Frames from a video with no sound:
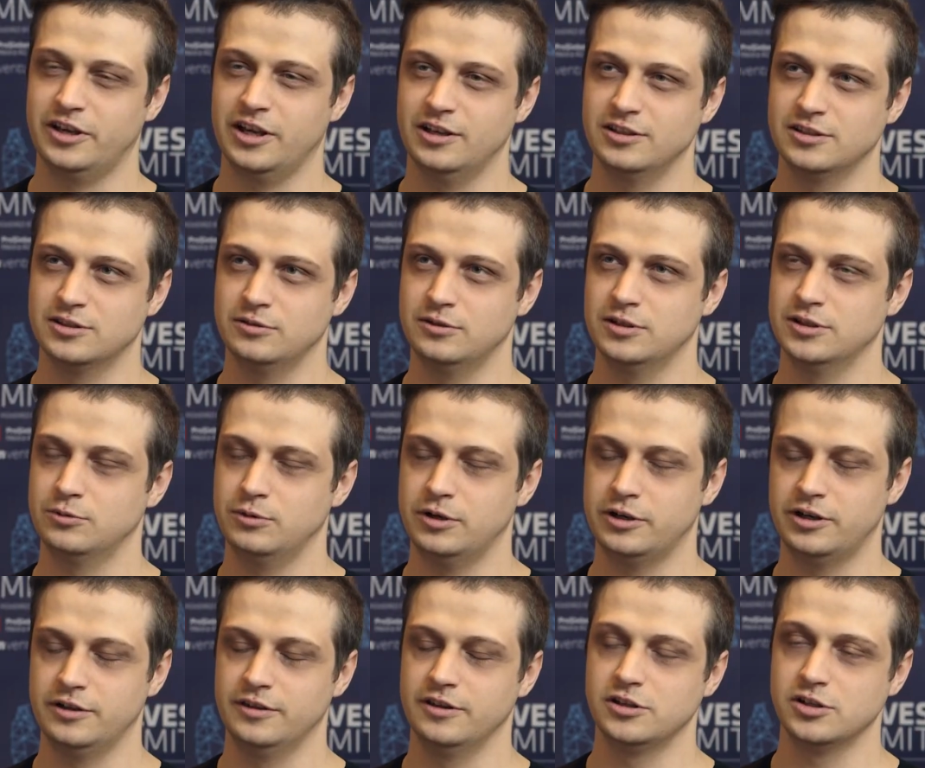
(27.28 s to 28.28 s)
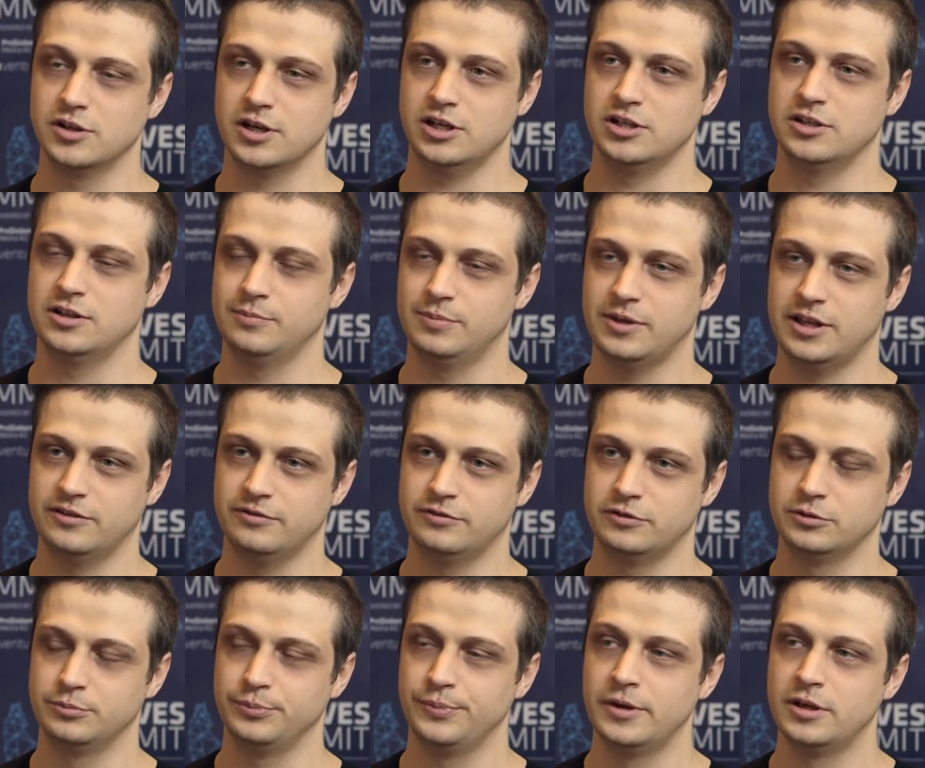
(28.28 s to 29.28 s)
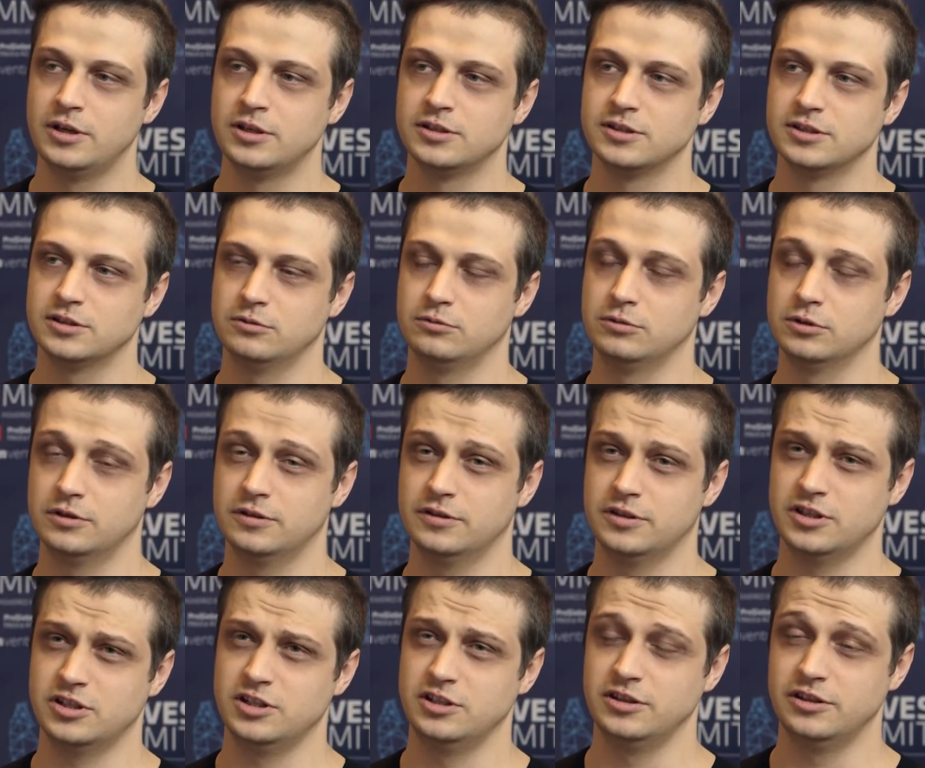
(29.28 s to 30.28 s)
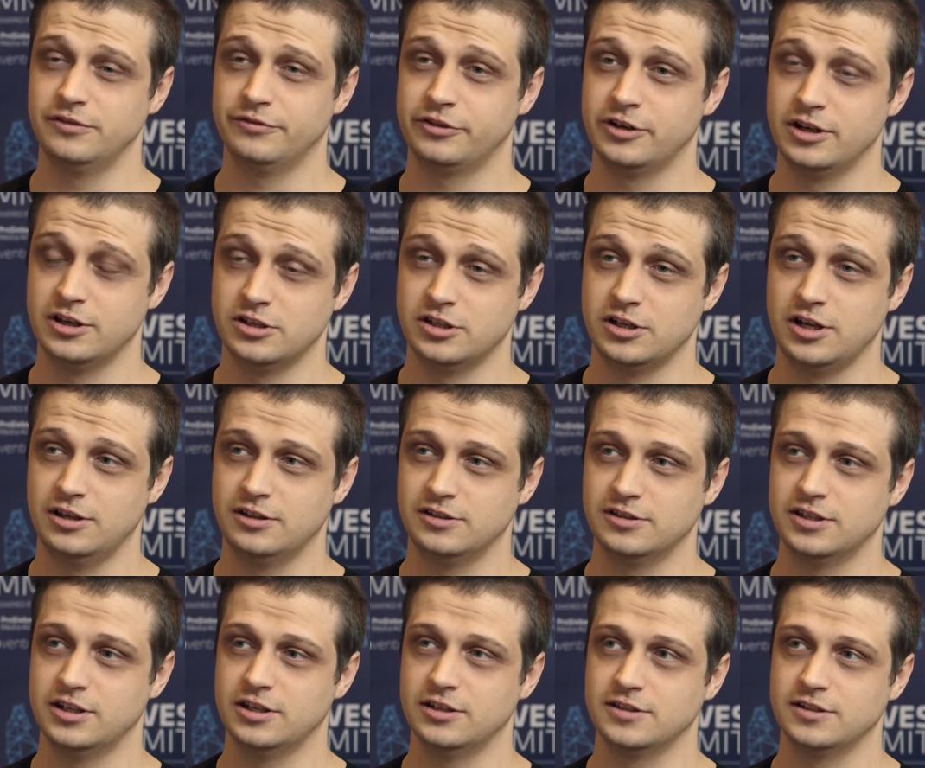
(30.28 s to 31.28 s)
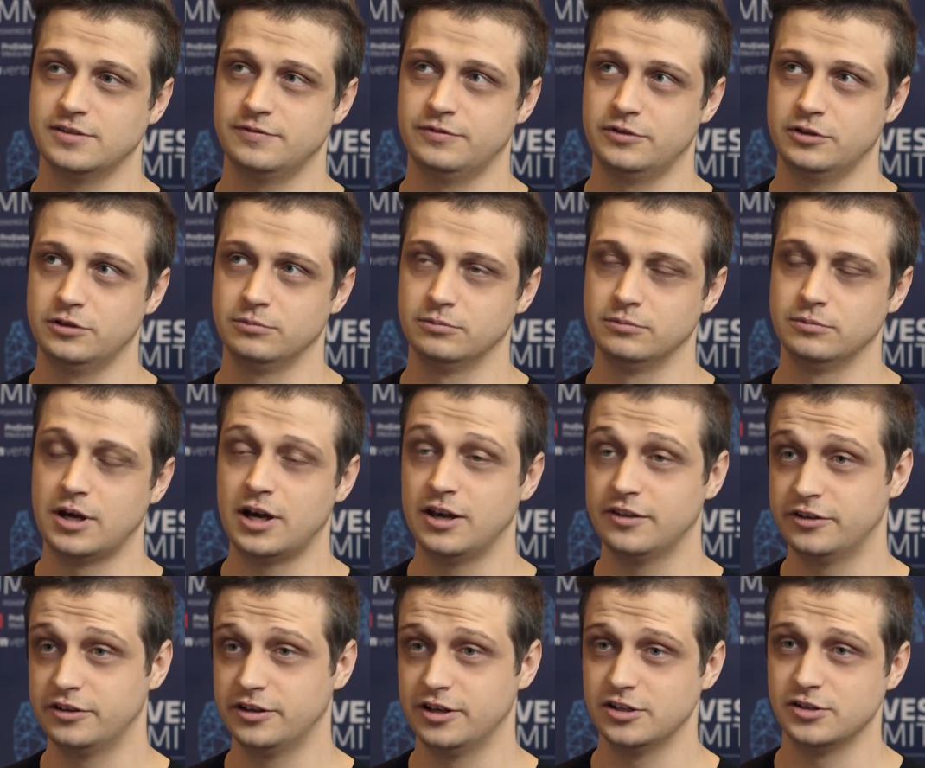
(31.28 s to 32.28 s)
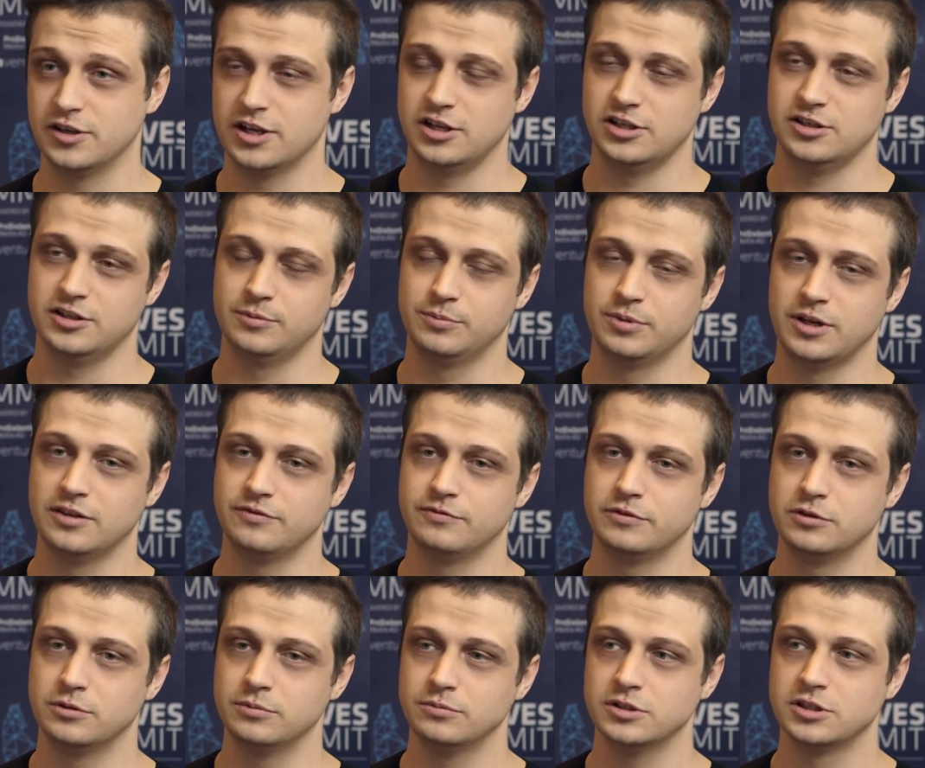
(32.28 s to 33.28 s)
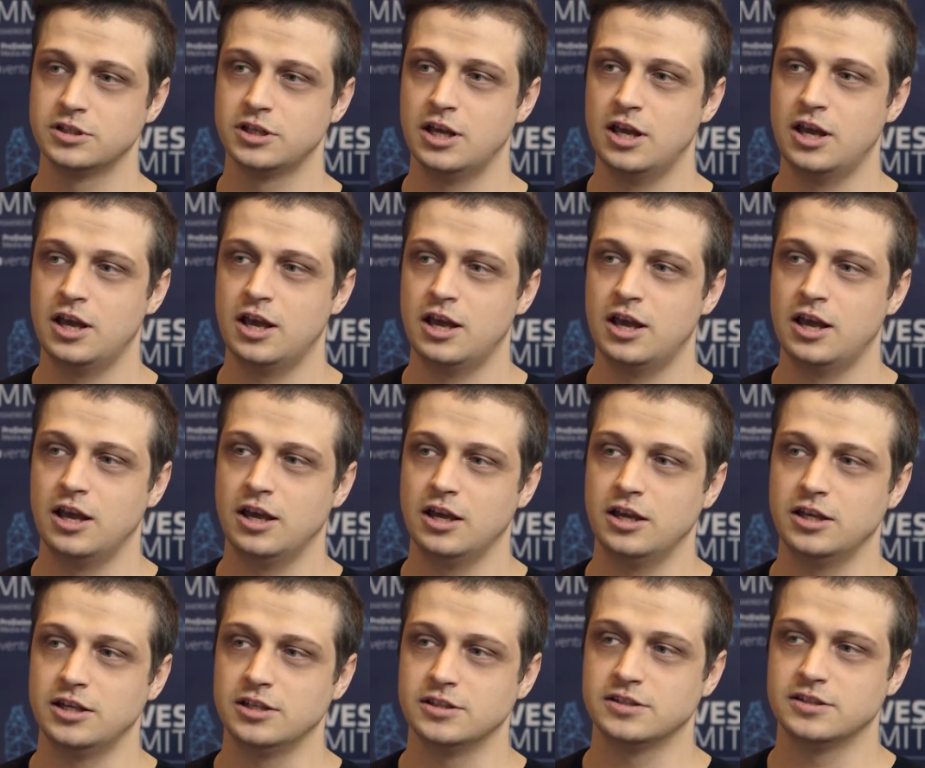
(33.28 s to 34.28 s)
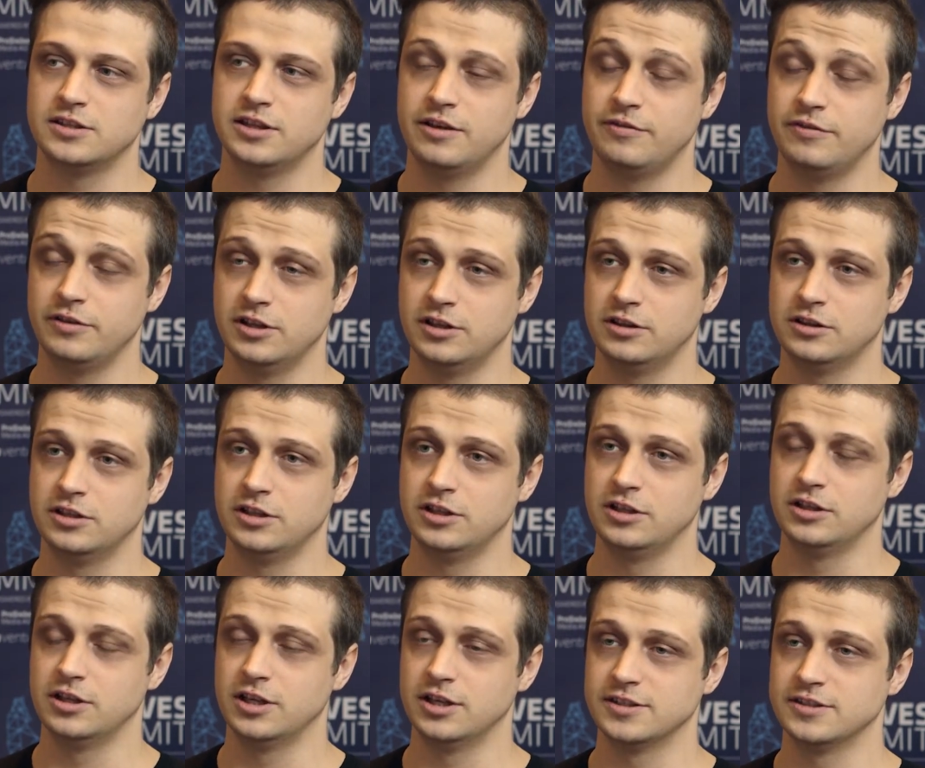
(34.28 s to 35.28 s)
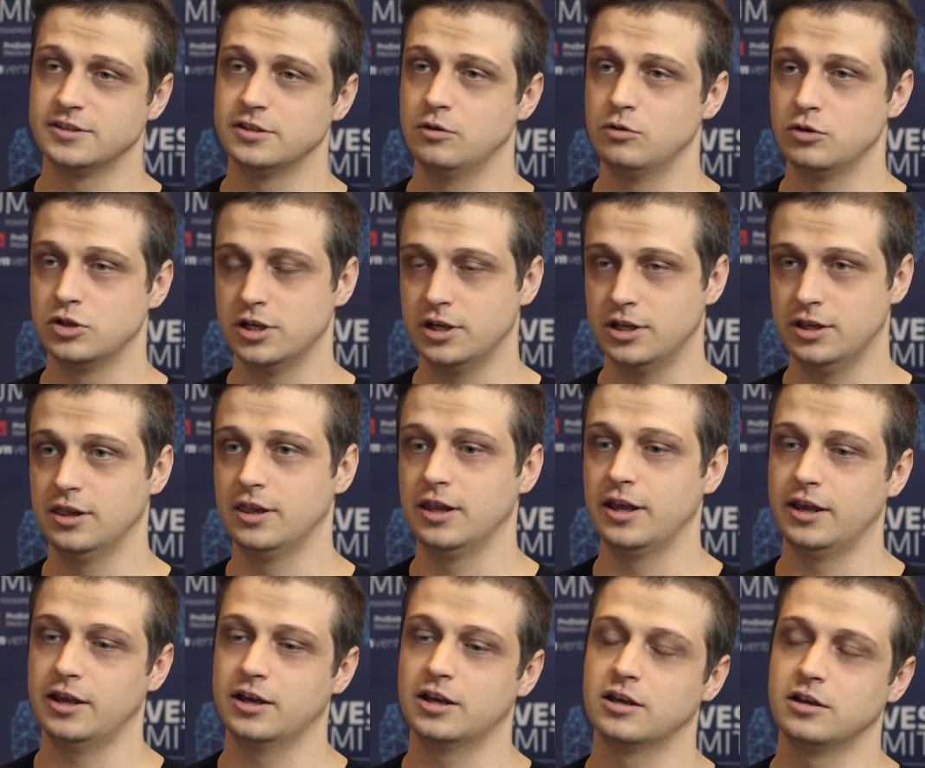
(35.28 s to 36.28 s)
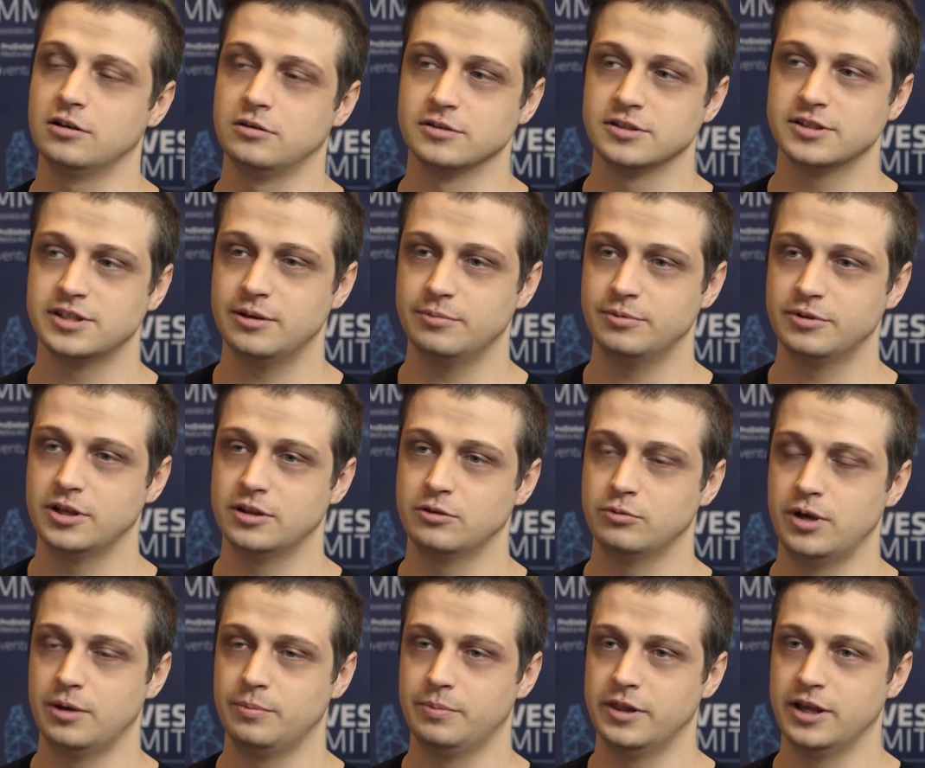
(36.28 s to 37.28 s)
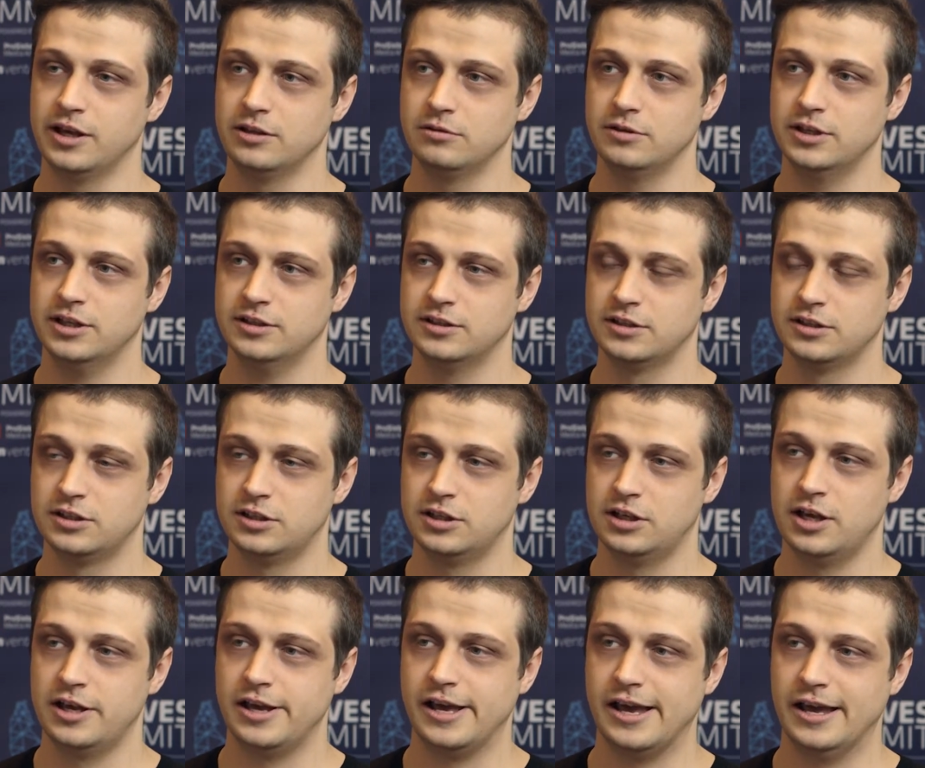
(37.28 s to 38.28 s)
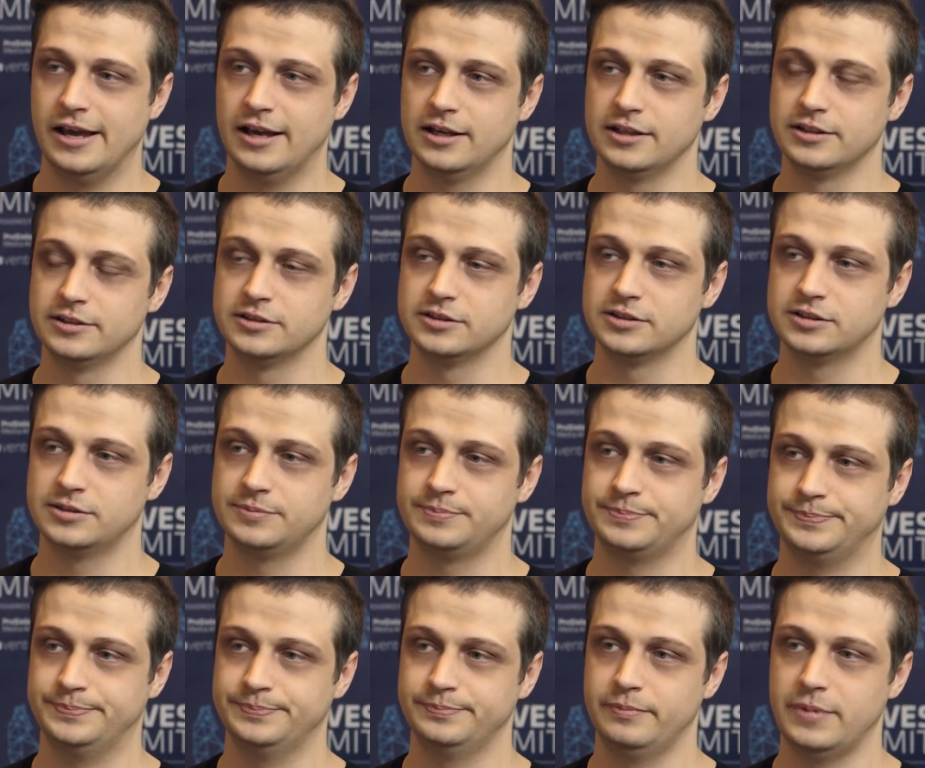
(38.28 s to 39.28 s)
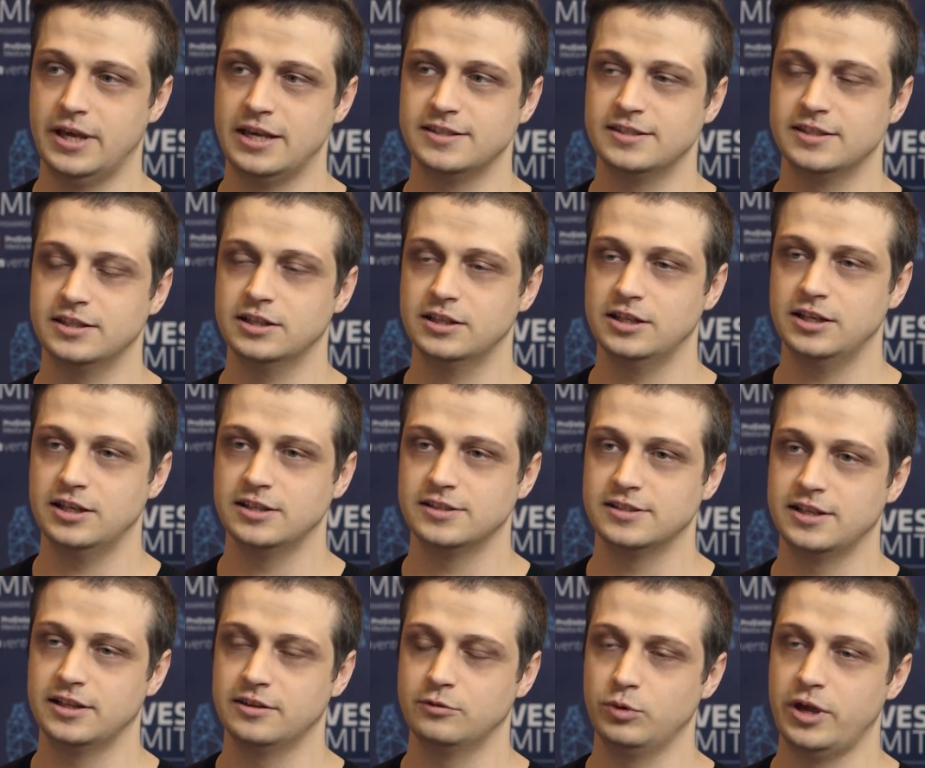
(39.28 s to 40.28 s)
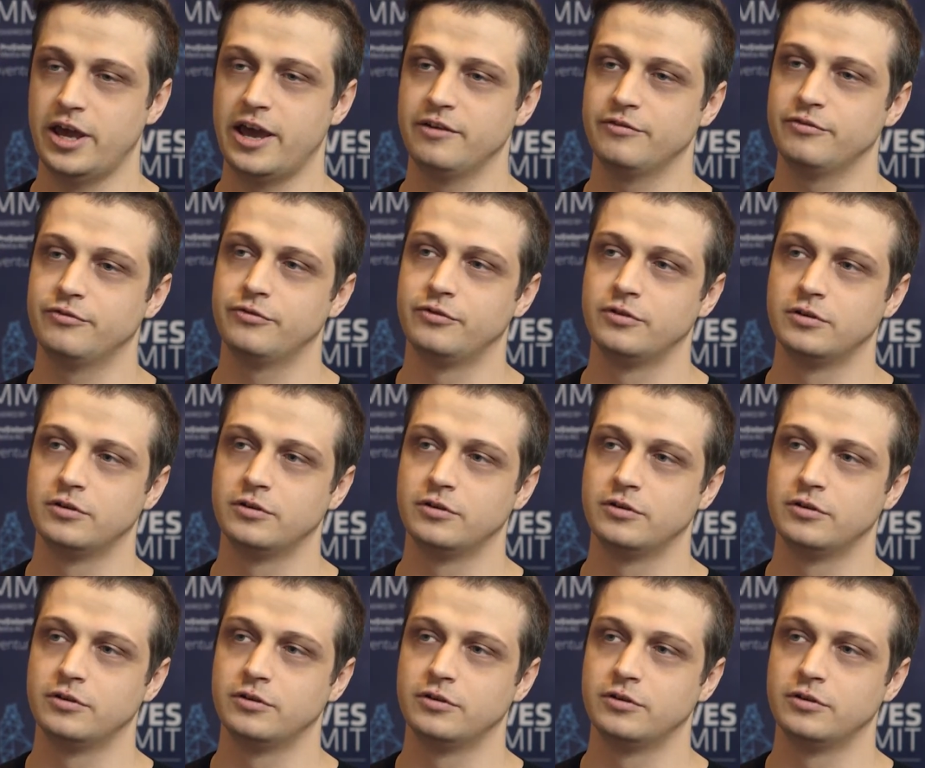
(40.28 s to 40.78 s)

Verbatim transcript: okay, so as we are an educational platform, so what actually differentiates us from other educational platforms is definitely the social like concept that we apply to that. And basically is that we have